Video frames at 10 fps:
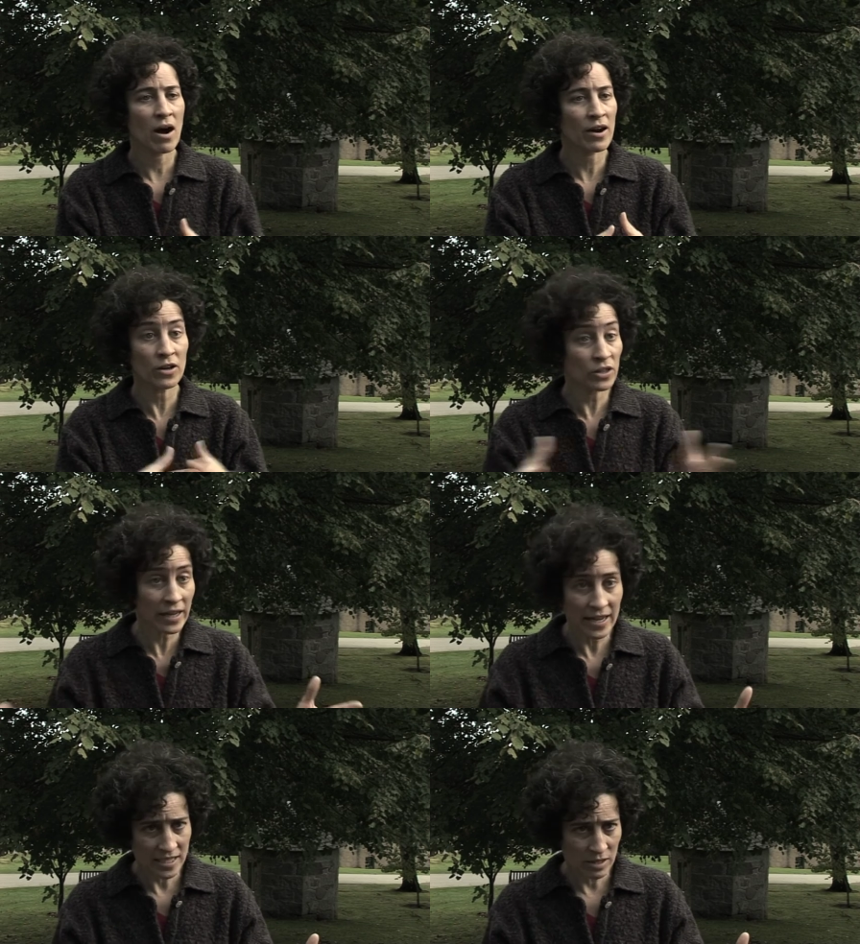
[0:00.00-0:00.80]
our
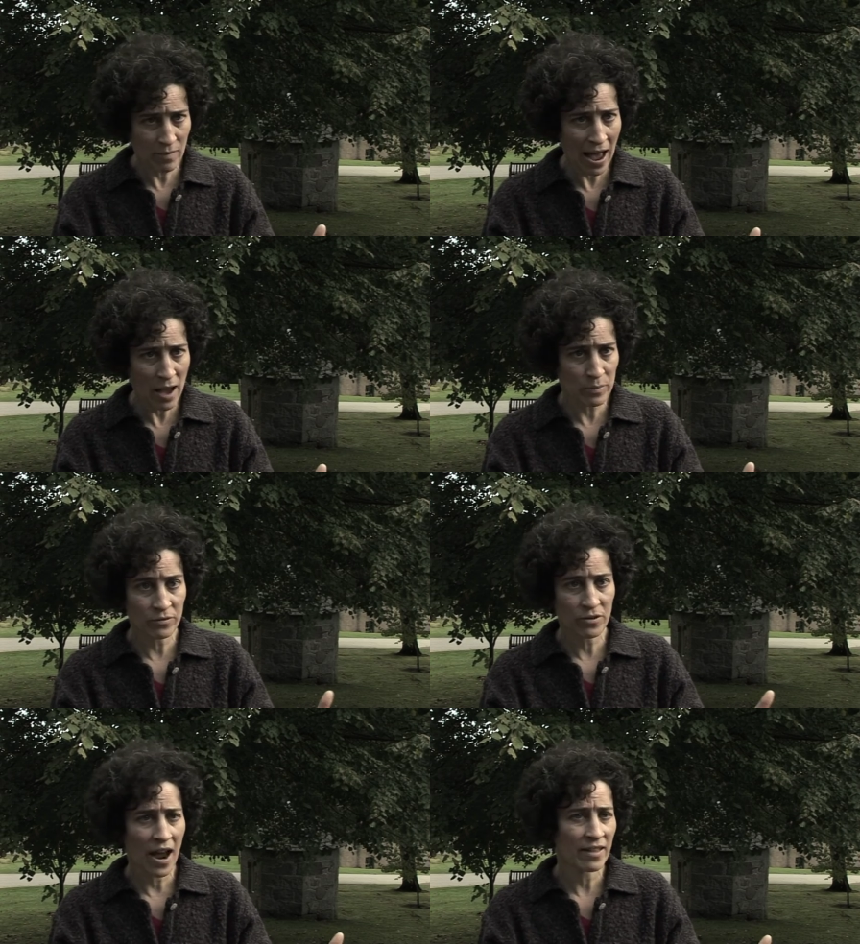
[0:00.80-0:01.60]
earliest map
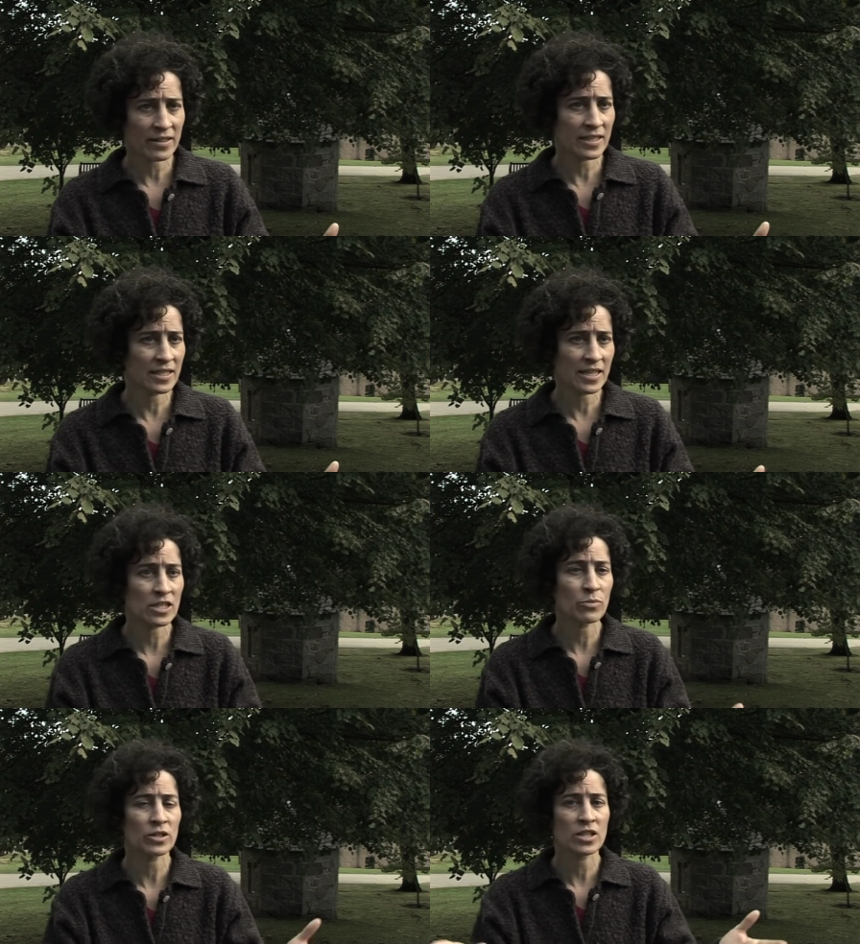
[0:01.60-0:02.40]
of Crathes
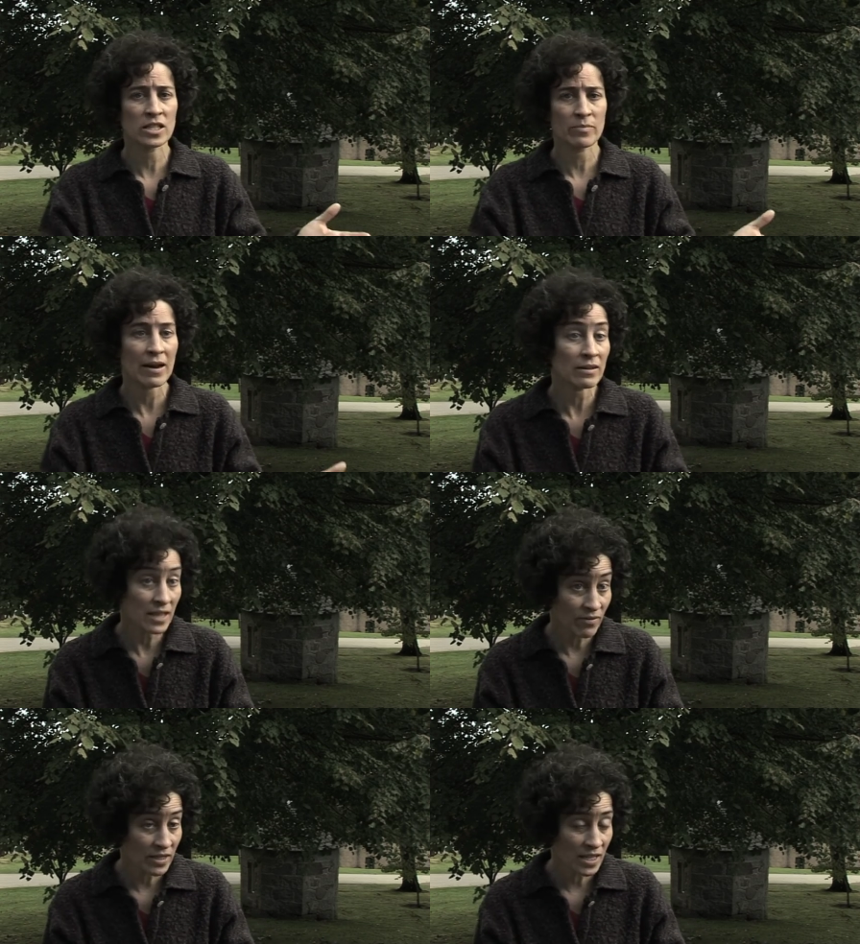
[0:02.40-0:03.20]
exists, which is about
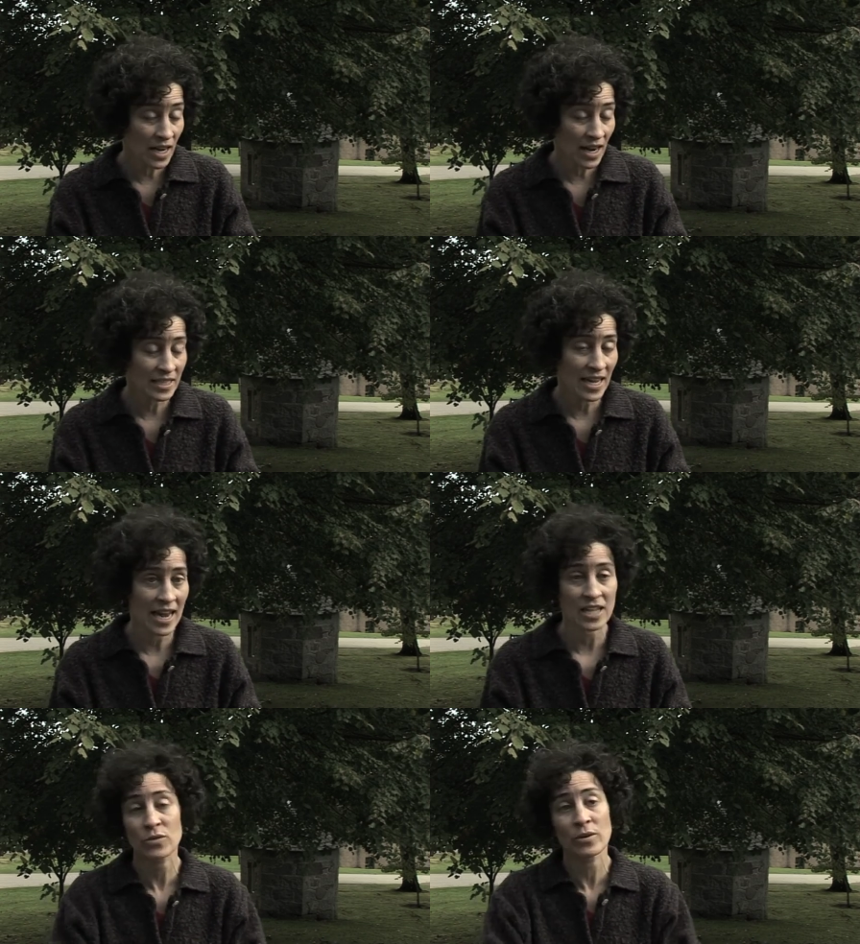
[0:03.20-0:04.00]

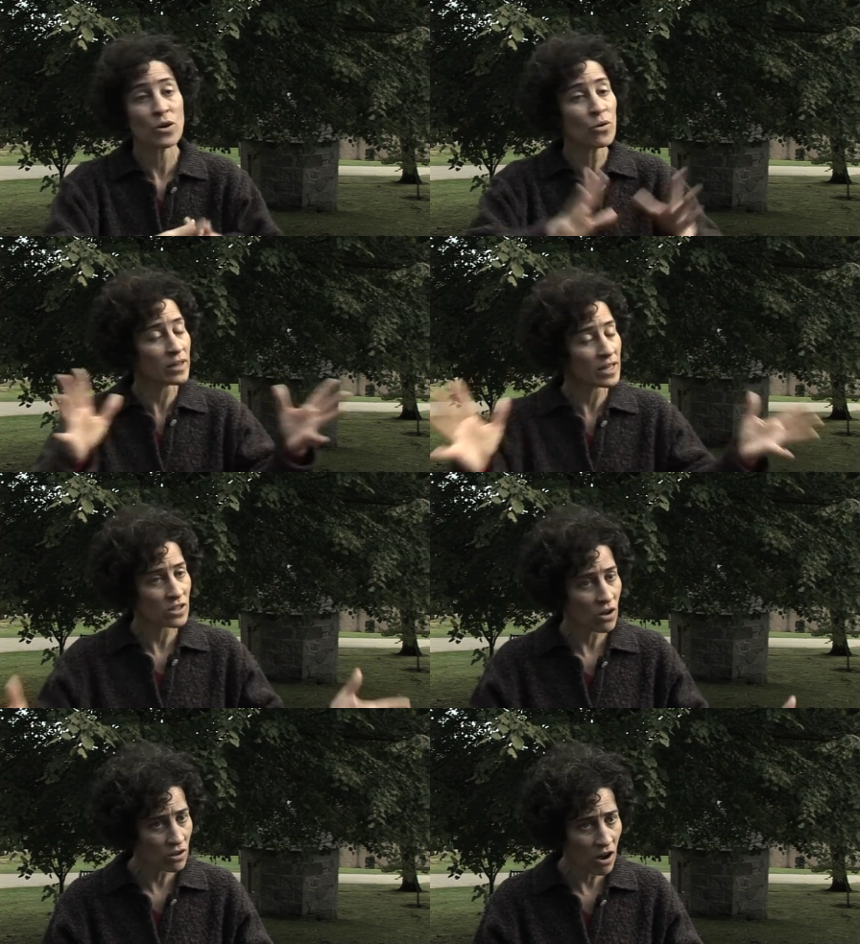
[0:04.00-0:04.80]
1798. So we know that
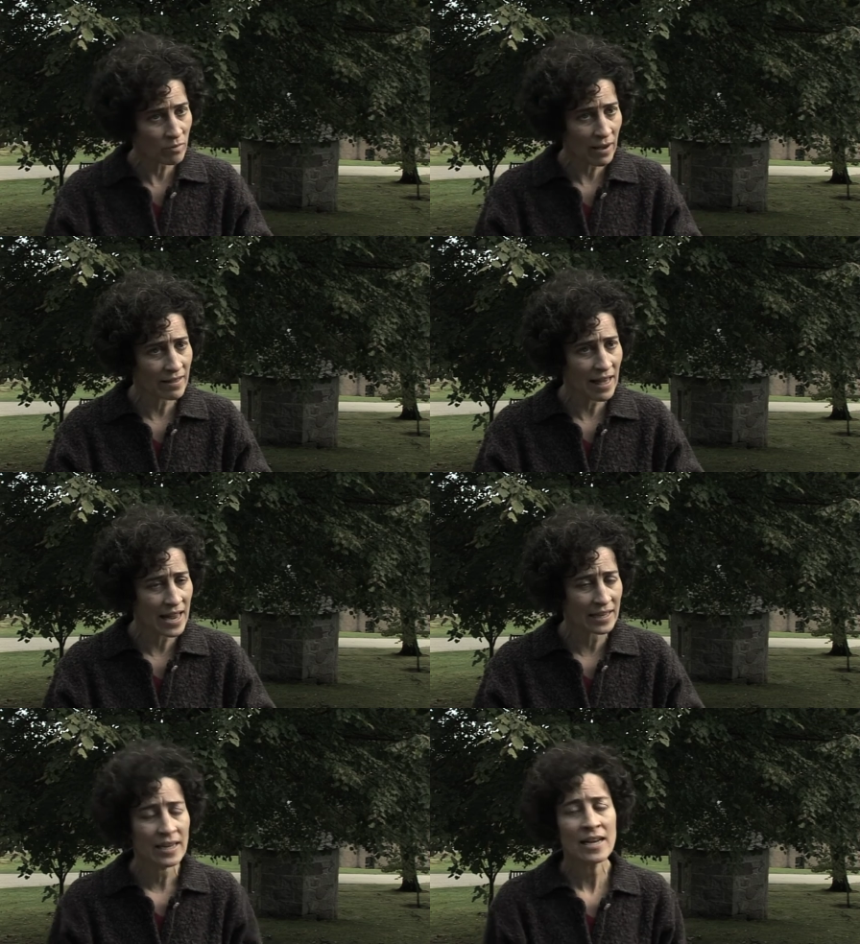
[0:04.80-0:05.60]
it's all gone by
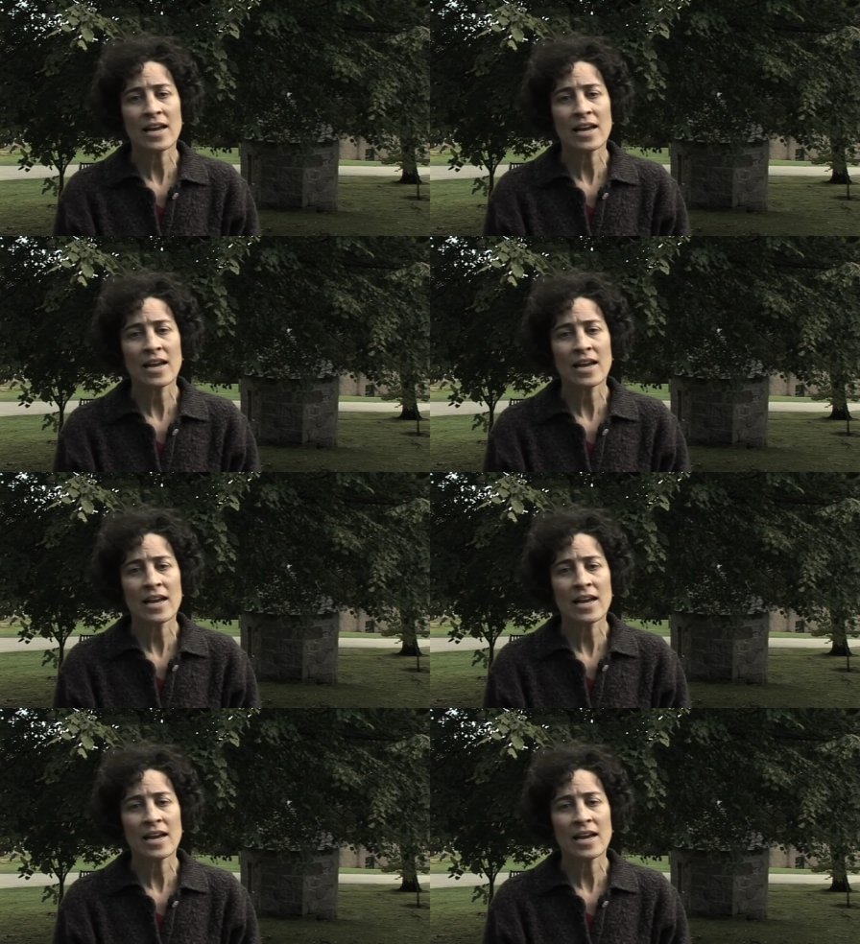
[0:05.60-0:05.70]
then.